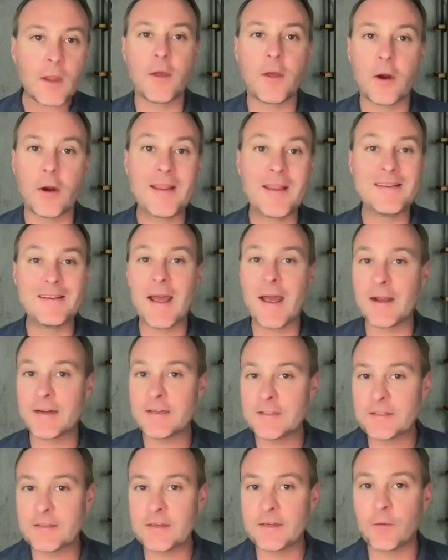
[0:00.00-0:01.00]
They're
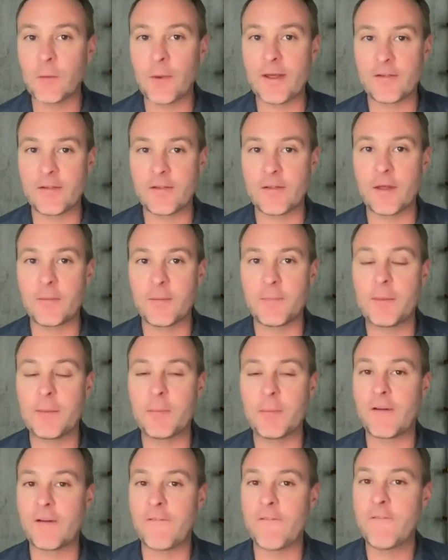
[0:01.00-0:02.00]
indexed in ways that
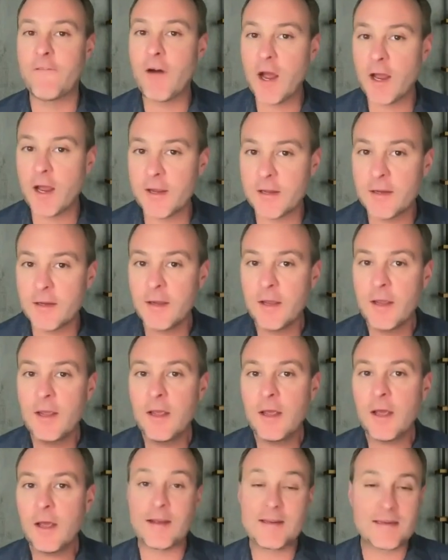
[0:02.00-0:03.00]
people can find,
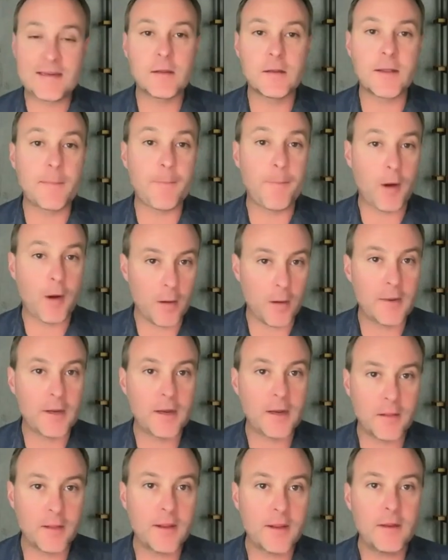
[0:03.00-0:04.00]
ideally
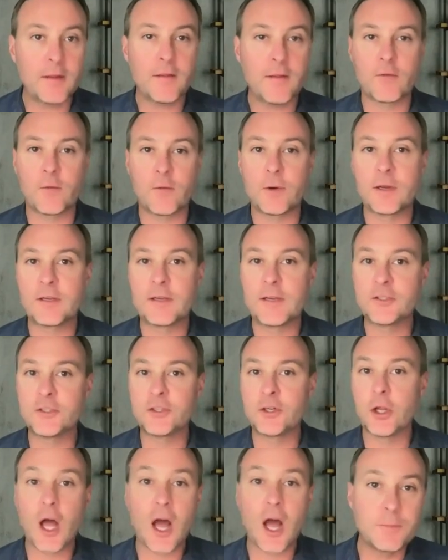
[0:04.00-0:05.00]
permanently. That's what a
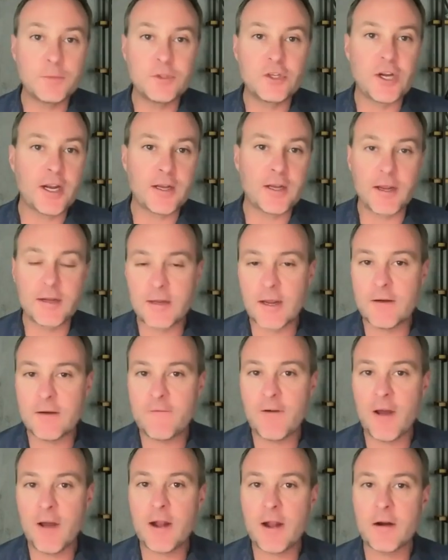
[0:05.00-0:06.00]
digital object
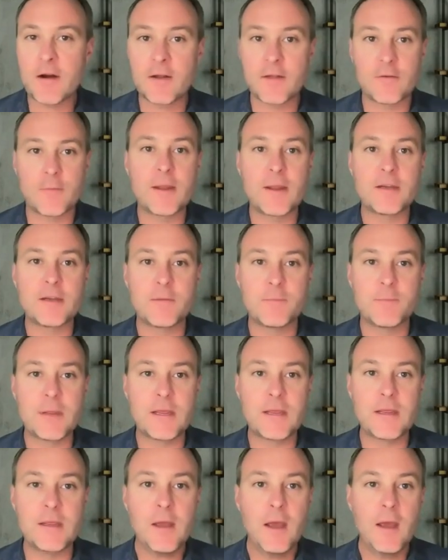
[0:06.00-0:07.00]
identifier is meant to
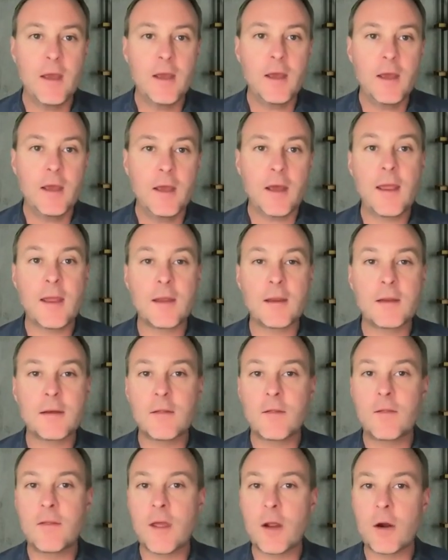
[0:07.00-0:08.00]
be.
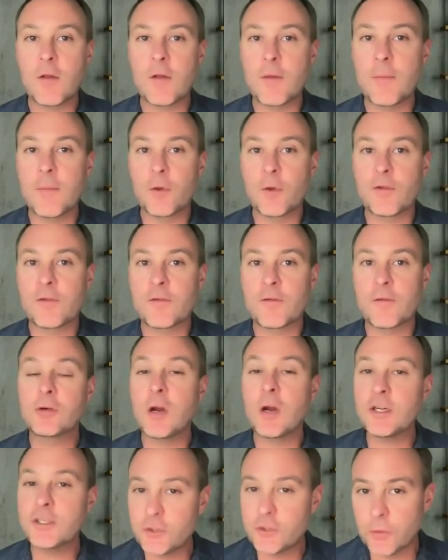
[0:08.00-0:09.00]
And they are the most
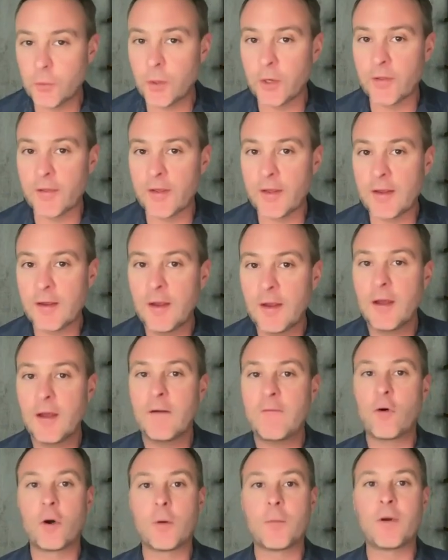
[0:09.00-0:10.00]
trustworthy
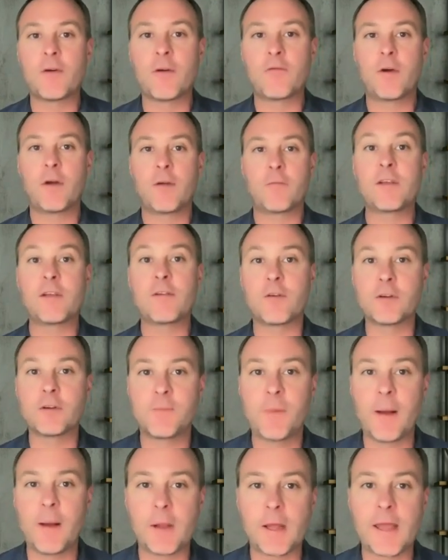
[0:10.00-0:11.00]
form of
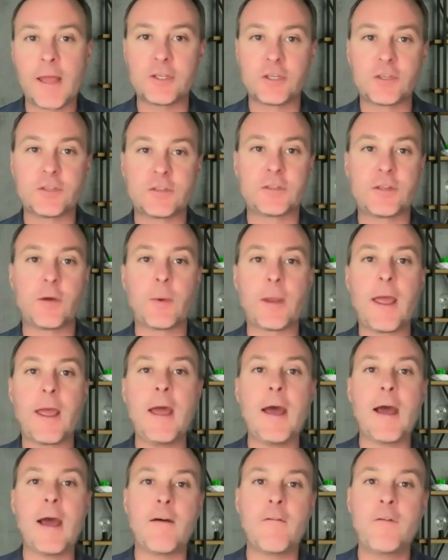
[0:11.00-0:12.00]
research publications that we
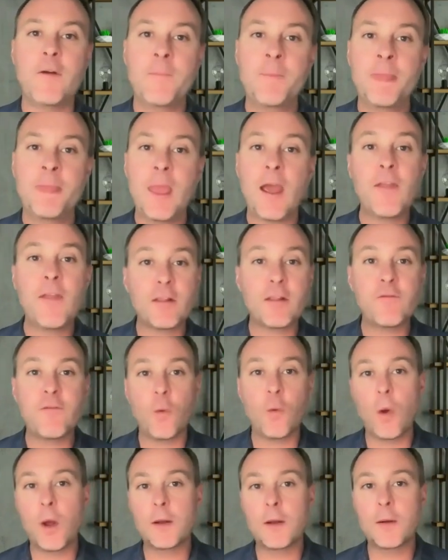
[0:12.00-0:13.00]
have. And that's
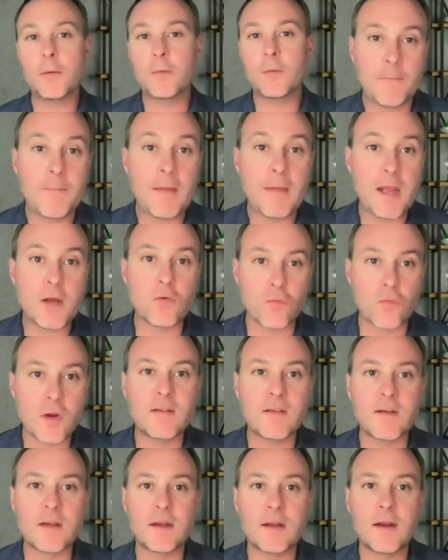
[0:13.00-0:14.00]
for one main
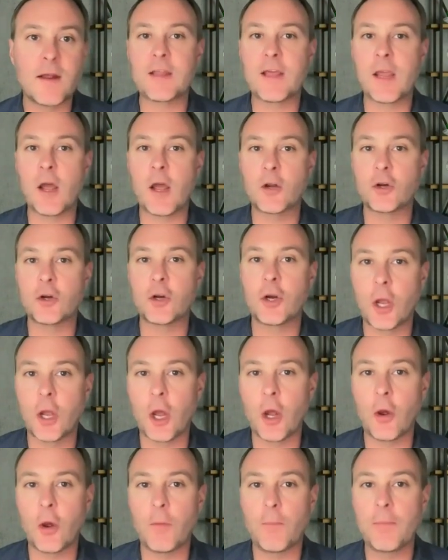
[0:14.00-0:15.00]
reason: they
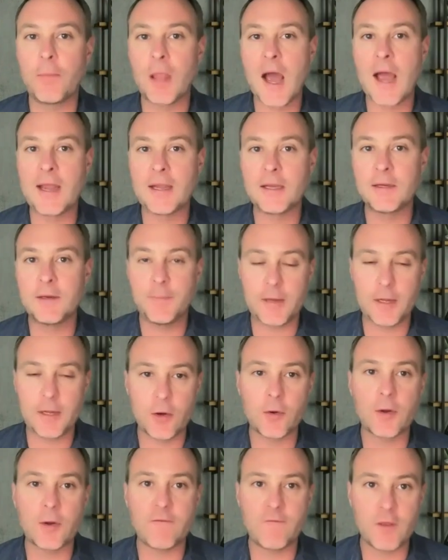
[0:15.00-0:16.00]
undergo blind
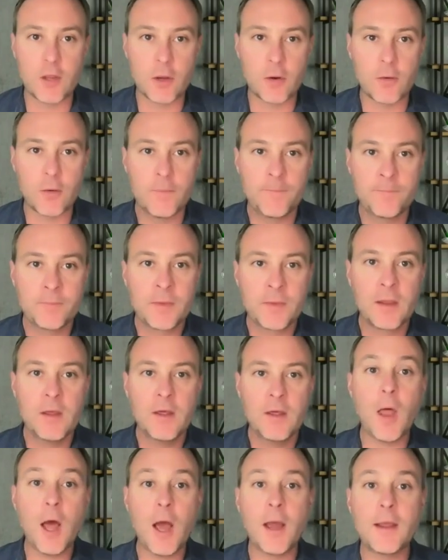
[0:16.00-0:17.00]
peer review.
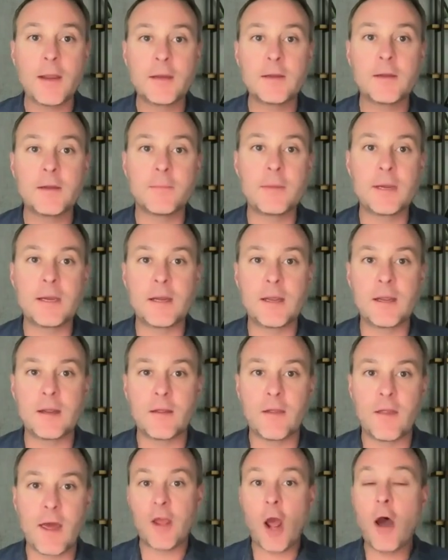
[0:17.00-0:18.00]
Blind
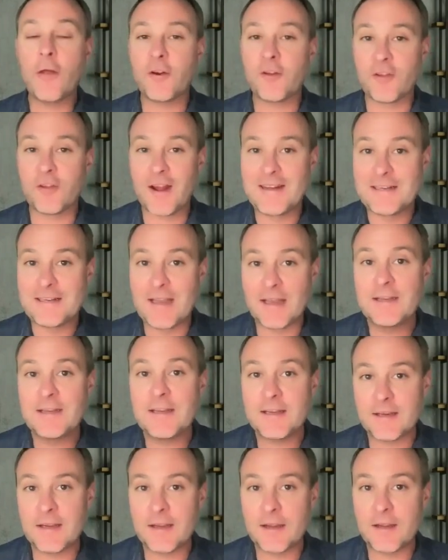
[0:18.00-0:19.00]
meaning the author's
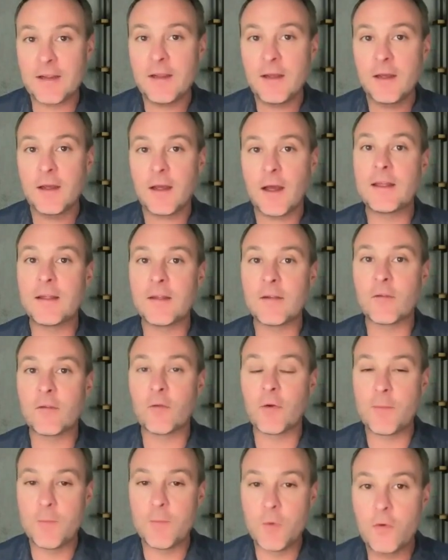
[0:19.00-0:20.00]
identity is
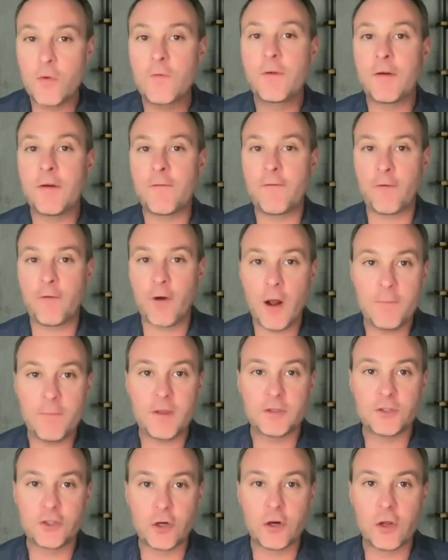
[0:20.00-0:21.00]
removed from
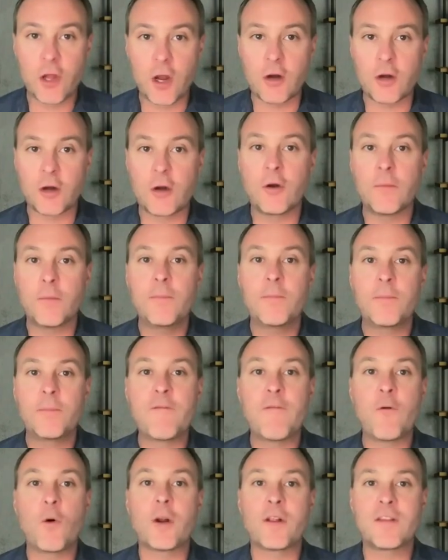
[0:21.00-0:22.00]
the journal article
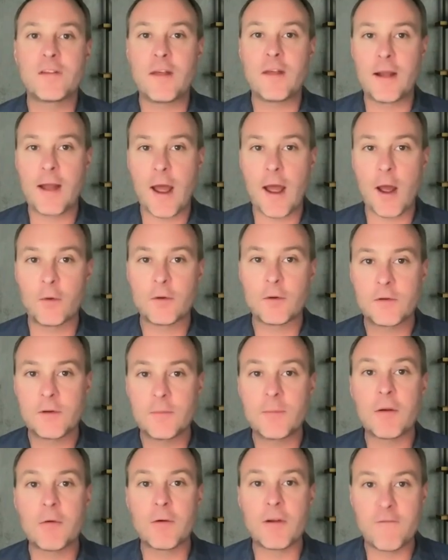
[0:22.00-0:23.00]
before it's sent out
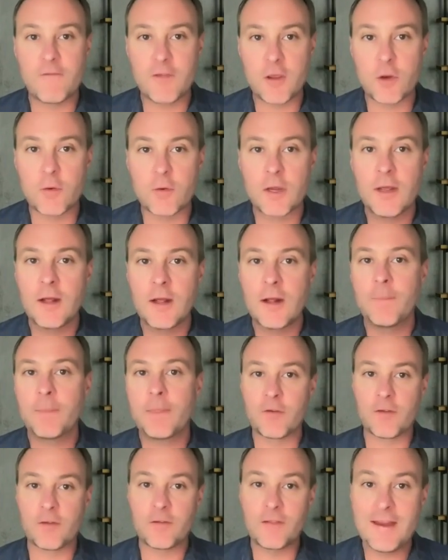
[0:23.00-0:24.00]
to be reviewed.
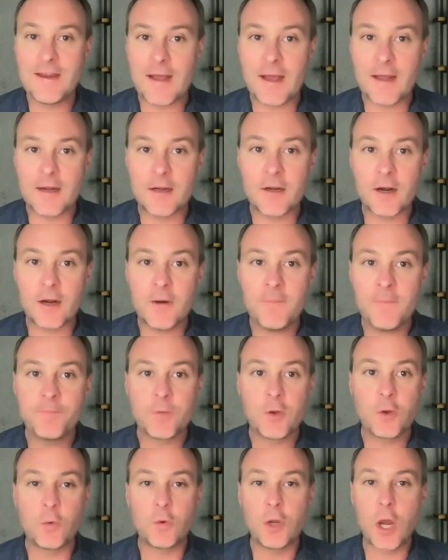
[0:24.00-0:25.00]
There's a lead
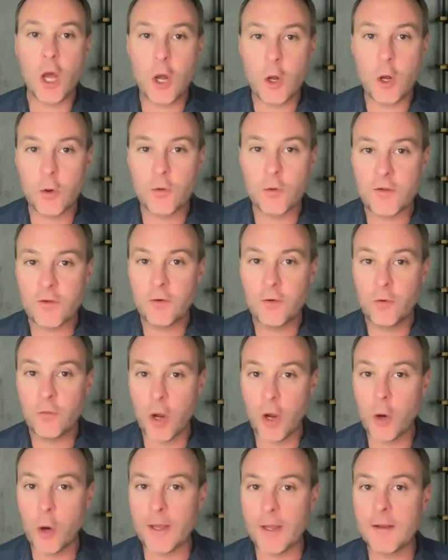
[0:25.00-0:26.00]
editor who knows who
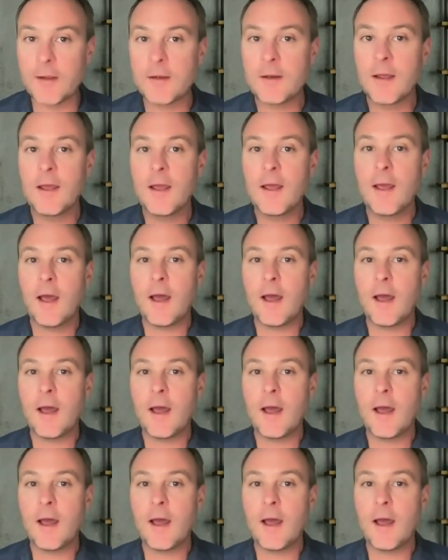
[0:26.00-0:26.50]
wrote it.